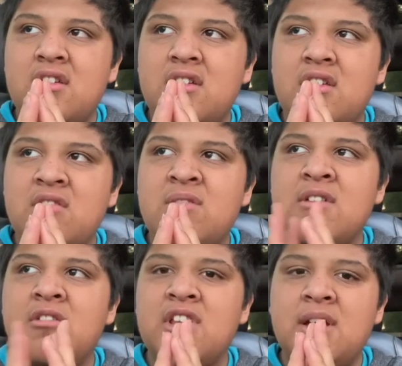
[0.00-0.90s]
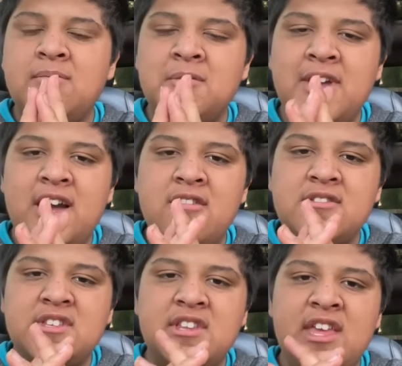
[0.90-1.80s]
You might want to come to my
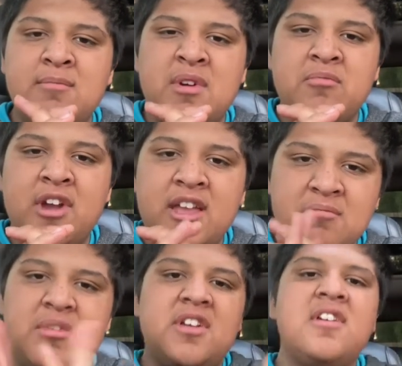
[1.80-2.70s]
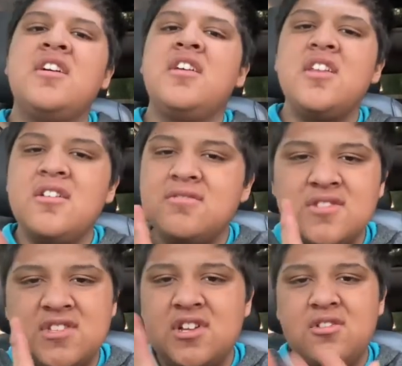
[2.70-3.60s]
house and eat my brain, but
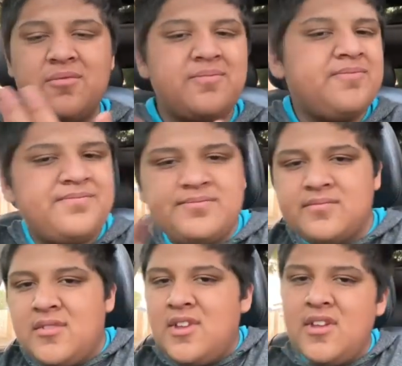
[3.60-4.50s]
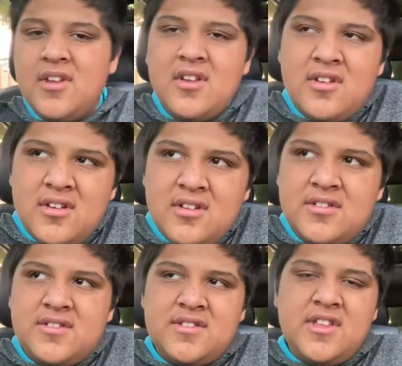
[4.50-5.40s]
still, I
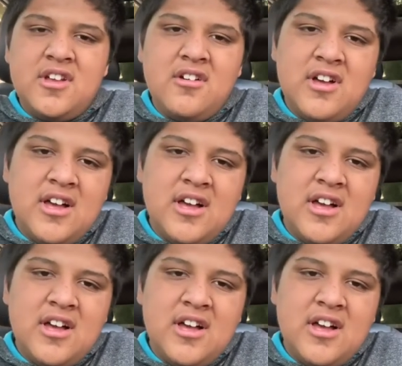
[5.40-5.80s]
still